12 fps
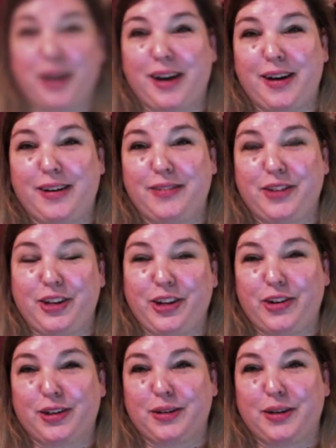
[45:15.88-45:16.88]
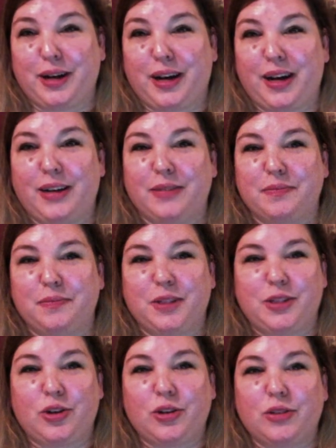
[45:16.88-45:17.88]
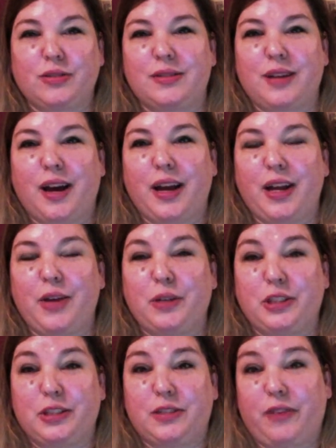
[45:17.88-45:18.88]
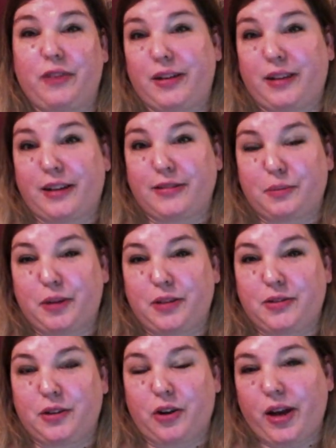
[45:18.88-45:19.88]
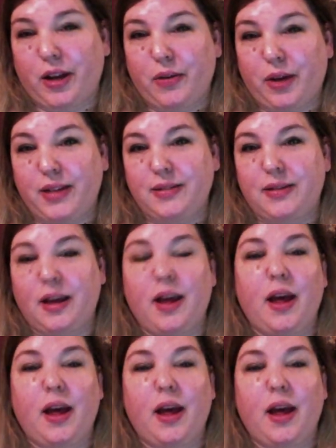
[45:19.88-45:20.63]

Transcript: of the New York Historical Society, which is a fantastic place to go anyways.